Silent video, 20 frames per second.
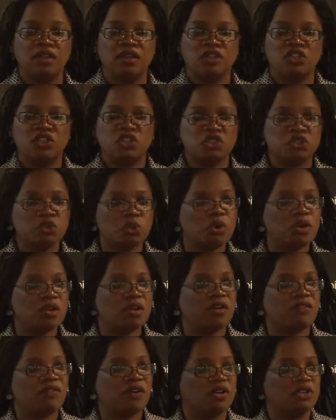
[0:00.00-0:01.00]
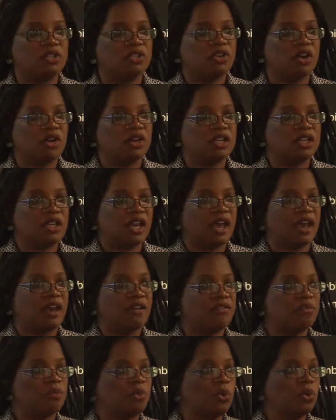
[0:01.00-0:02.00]
sort of are starting to
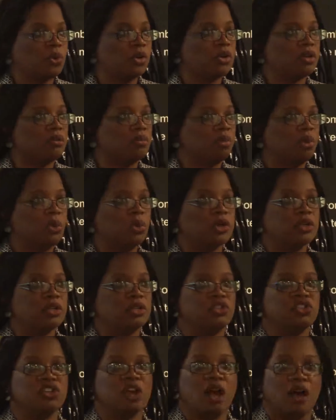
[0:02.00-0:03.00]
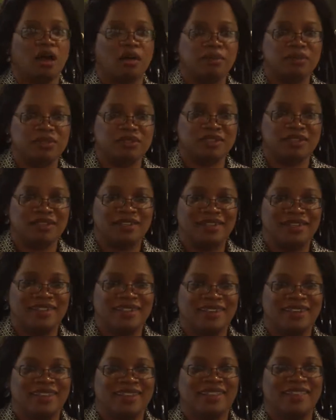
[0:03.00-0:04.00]
have more important jobs
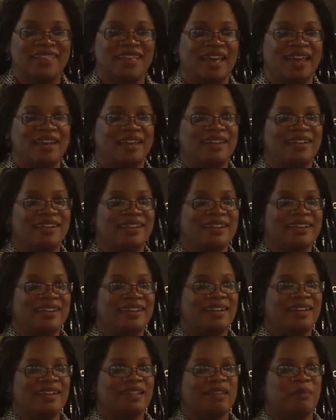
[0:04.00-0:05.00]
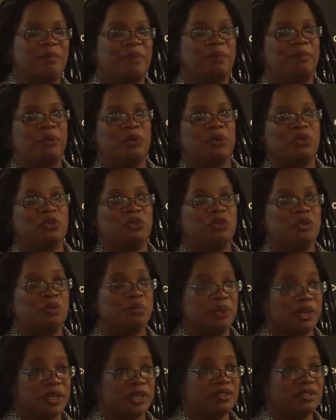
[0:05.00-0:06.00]
than the people who do the
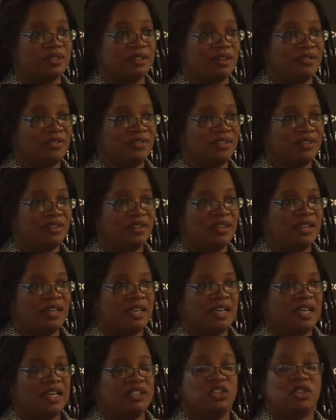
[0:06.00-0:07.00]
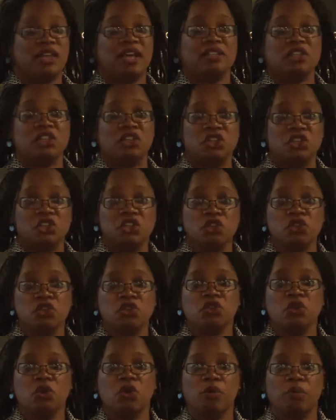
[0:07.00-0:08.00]
brick stuff. And so that's a
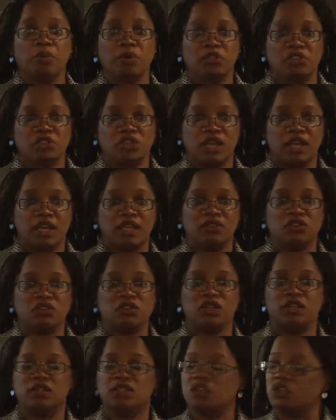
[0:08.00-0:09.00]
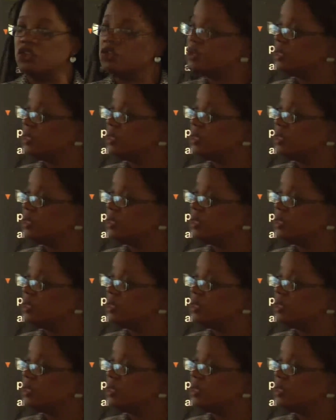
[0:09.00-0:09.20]
huge corporate change. And so you